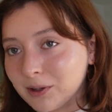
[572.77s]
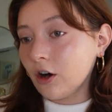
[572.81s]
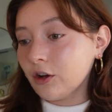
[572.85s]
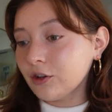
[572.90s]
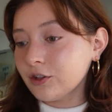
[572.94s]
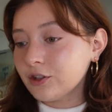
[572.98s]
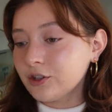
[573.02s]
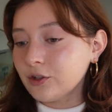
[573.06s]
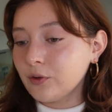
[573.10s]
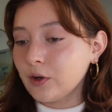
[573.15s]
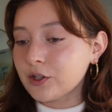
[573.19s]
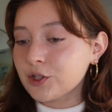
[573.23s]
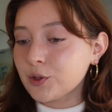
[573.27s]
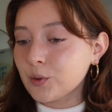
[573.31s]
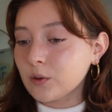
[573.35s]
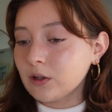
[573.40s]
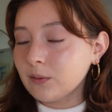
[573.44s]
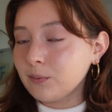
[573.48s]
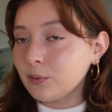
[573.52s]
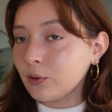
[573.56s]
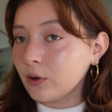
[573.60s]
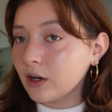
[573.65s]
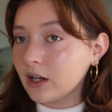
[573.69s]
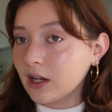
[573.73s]
Also, I just
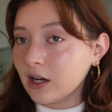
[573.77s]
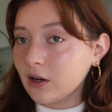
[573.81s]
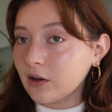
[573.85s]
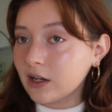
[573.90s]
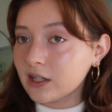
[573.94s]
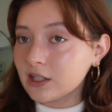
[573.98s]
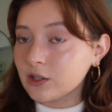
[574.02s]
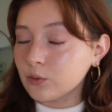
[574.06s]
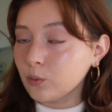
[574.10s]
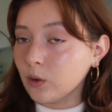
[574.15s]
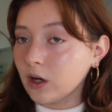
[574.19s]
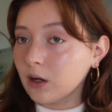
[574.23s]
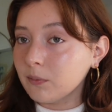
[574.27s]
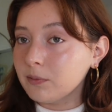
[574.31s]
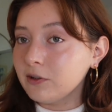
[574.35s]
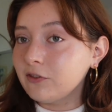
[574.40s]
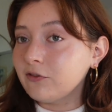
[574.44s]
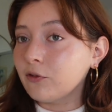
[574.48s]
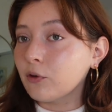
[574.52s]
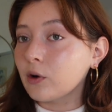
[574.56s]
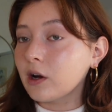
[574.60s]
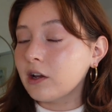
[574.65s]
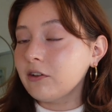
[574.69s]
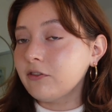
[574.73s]
want to point out as well,
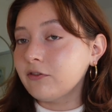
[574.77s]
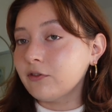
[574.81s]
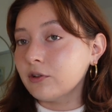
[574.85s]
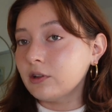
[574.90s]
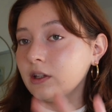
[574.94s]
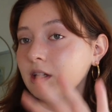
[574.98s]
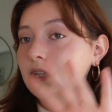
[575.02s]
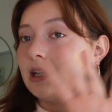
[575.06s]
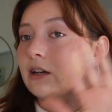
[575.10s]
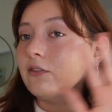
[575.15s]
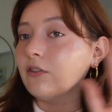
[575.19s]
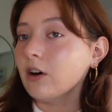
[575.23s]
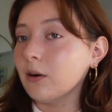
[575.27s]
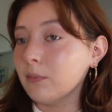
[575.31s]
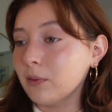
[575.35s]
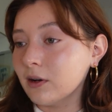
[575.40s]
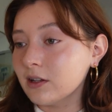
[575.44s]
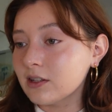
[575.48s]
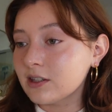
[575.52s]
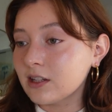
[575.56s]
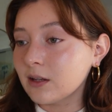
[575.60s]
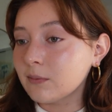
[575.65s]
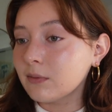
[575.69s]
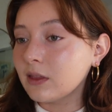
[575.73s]
before I fully give up
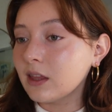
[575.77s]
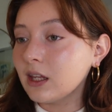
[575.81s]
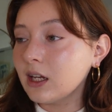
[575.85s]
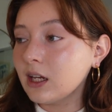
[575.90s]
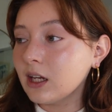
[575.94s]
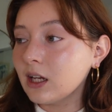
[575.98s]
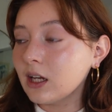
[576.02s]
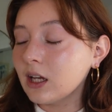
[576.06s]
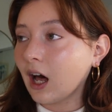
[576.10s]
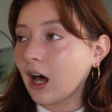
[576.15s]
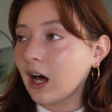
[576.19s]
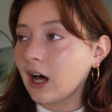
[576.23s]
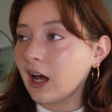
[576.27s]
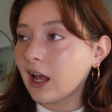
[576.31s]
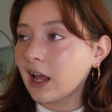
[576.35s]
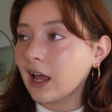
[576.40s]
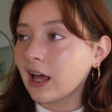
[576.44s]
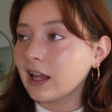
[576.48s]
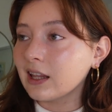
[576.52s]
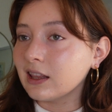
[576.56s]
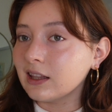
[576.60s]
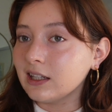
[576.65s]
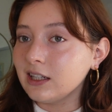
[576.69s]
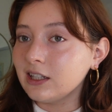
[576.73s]
on something, I
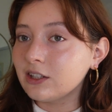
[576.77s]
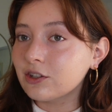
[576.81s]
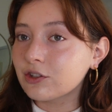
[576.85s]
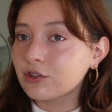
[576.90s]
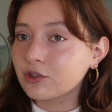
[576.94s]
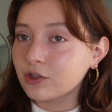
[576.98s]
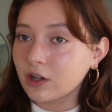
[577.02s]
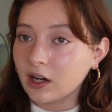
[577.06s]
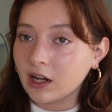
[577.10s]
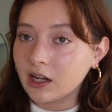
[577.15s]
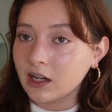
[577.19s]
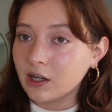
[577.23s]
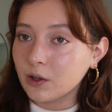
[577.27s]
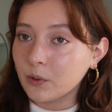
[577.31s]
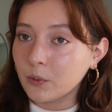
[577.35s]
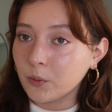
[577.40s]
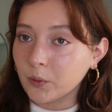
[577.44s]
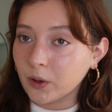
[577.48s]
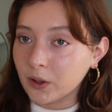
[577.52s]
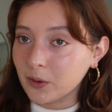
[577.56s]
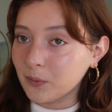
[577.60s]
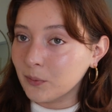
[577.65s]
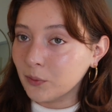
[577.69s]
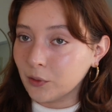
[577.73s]
at least try it
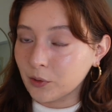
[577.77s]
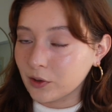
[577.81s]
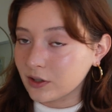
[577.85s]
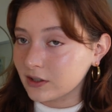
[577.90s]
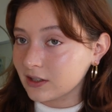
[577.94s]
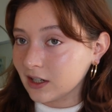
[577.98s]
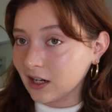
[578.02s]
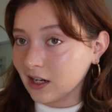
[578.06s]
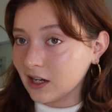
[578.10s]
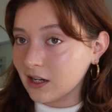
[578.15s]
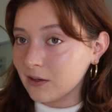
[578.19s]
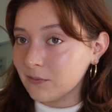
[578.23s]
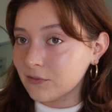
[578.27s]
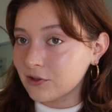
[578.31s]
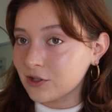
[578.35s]
1 more time.